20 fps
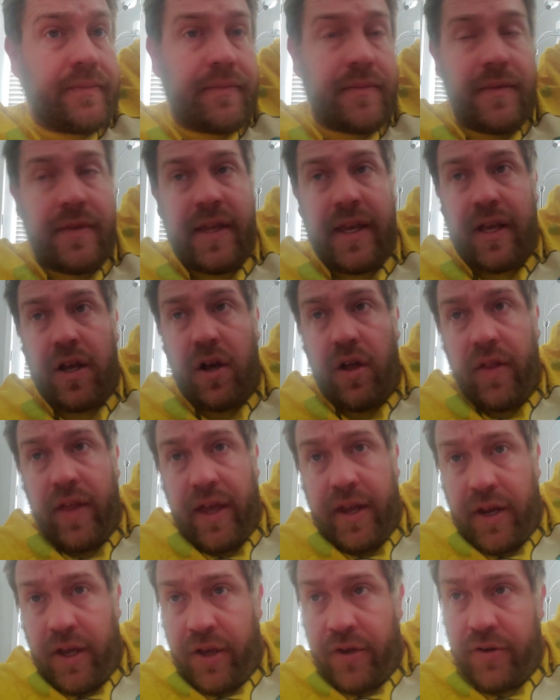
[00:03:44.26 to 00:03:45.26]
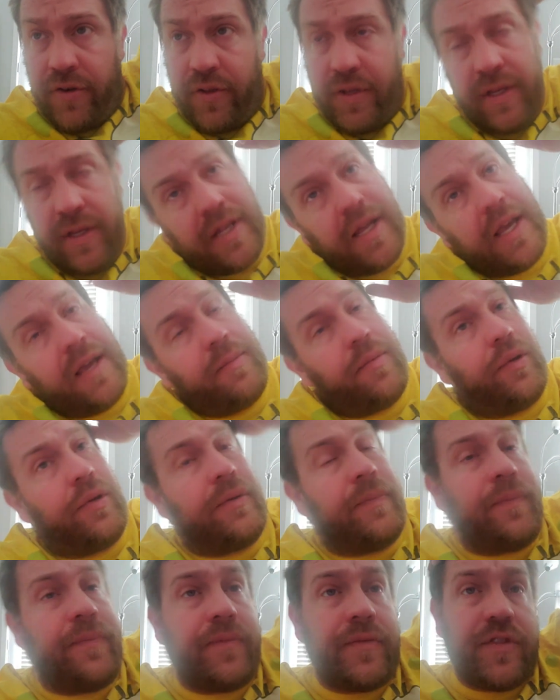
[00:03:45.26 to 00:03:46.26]
They call that under the table
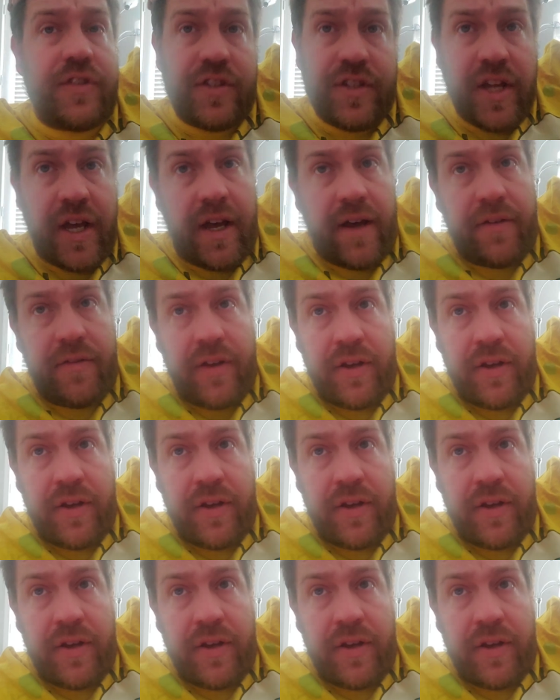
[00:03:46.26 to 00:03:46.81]
stuff.